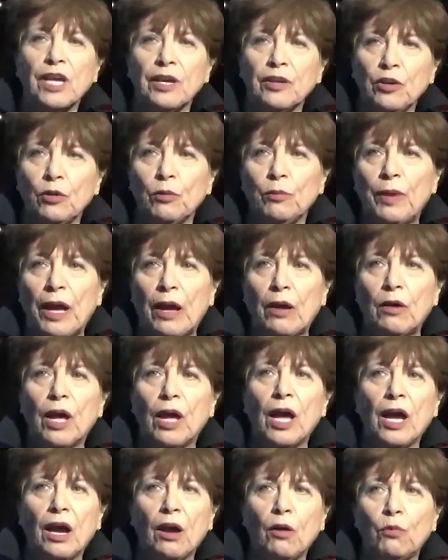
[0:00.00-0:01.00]
you about
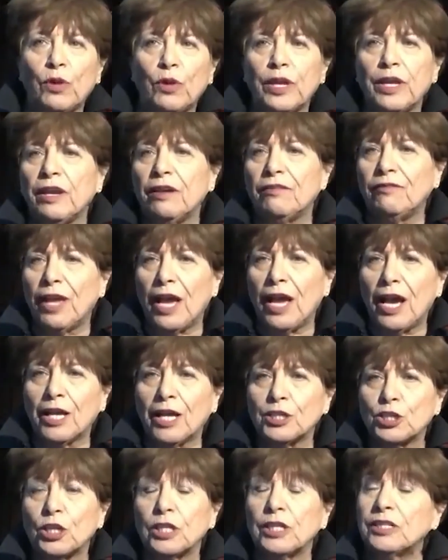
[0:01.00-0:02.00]
how we have
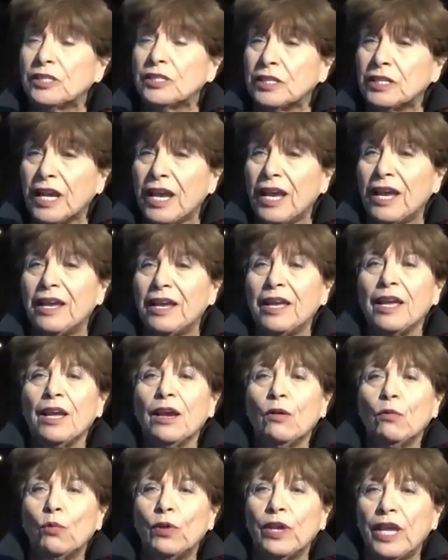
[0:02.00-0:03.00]
actually, today,
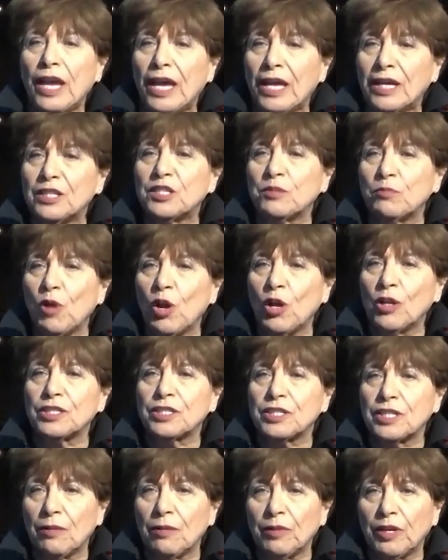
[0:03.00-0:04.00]
we had a small
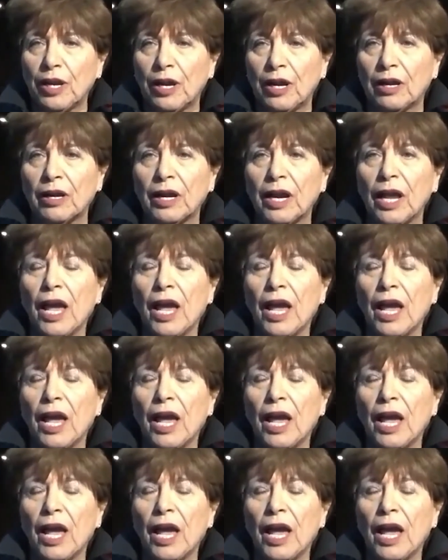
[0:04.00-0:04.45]
seminar,